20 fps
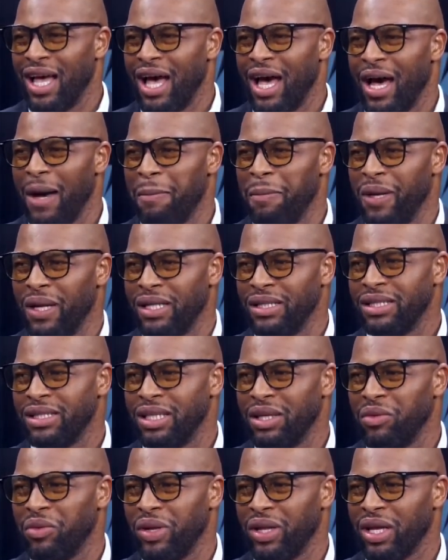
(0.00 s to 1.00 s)
ability
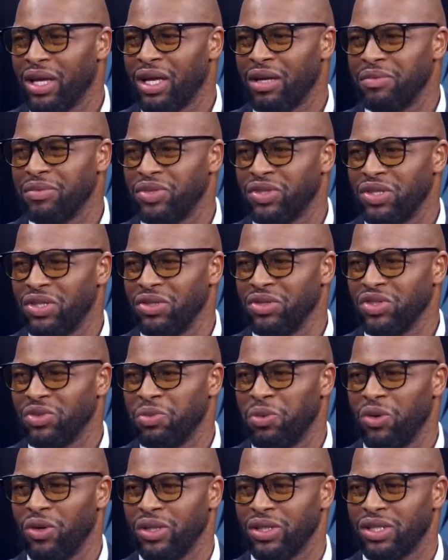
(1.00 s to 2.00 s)
when it comes to
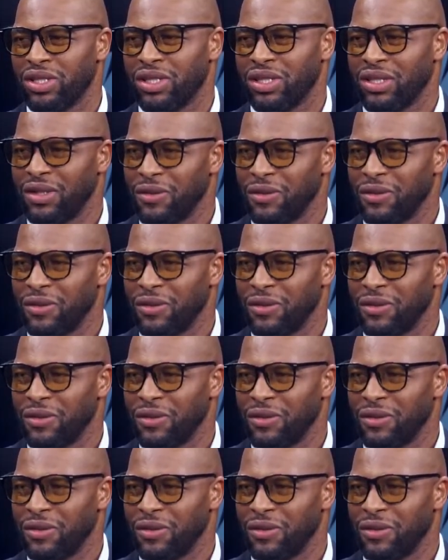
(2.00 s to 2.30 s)
sports.